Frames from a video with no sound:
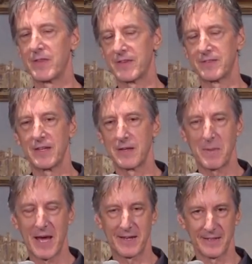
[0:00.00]
this
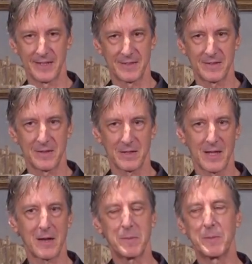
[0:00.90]
independently. It didn't. A
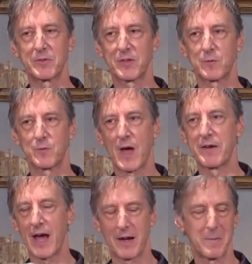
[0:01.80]
lot of people just
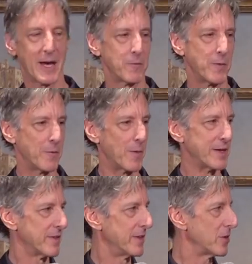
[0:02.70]
found out about it when I
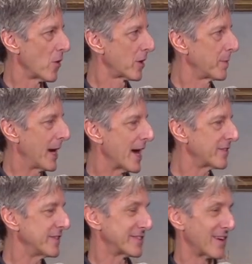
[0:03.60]
went to the New Yorker, but I
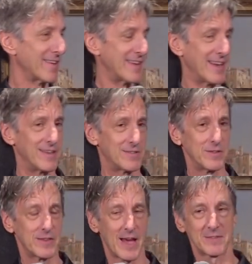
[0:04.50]
actually started it in
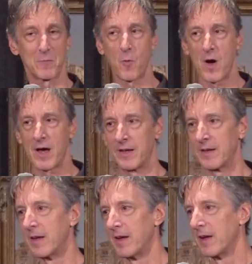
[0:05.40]

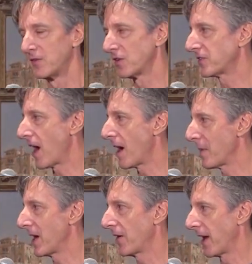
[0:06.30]
2001, just on
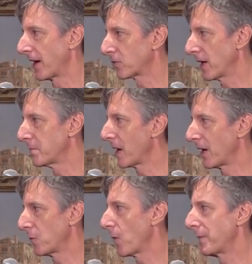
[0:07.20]
my own. I created my
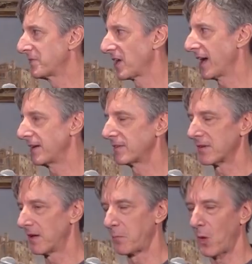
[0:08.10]
own website
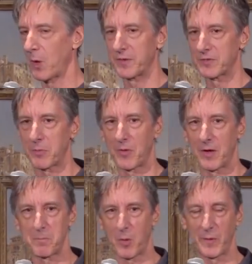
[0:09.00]
called Borowitz
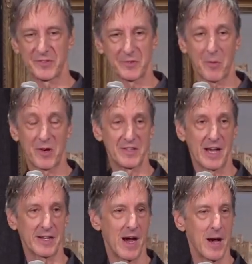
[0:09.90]
Report,
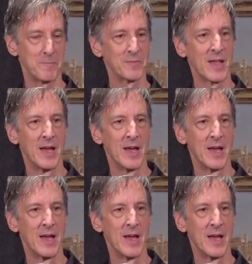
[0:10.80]
borowitzreport.com,